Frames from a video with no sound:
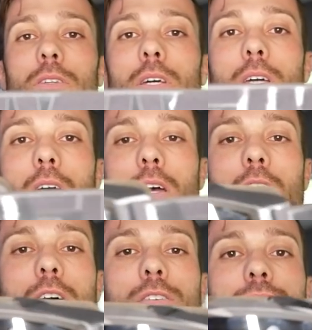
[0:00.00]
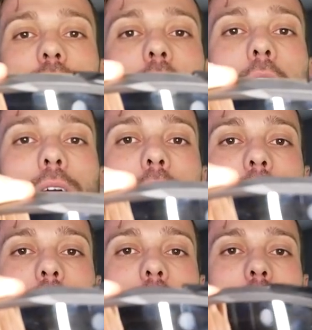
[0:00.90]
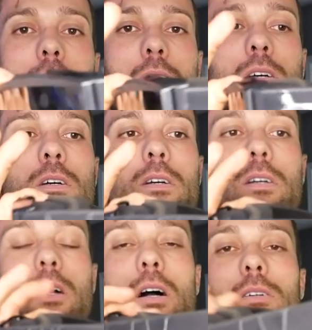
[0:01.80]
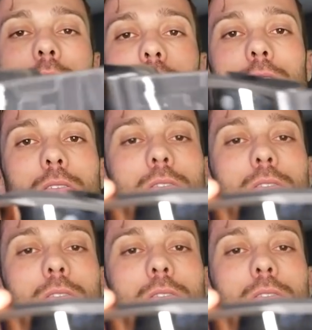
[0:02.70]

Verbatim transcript: are the fly racing goggles.